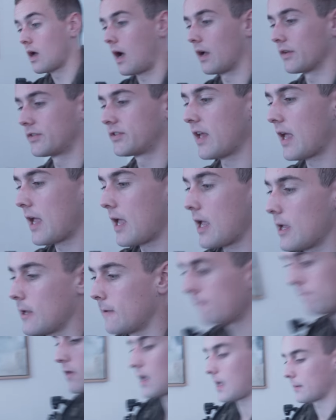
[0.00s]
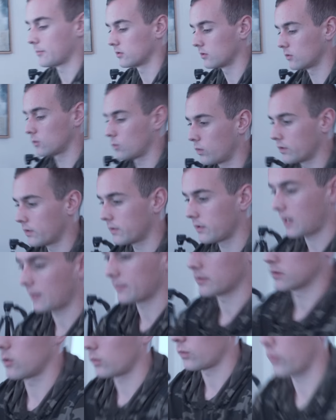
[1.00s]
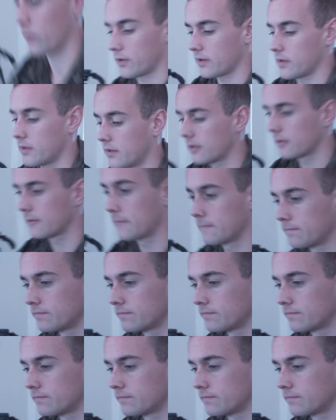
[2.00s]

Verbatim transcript: I'll say, I'm a little weird, I'm a little worried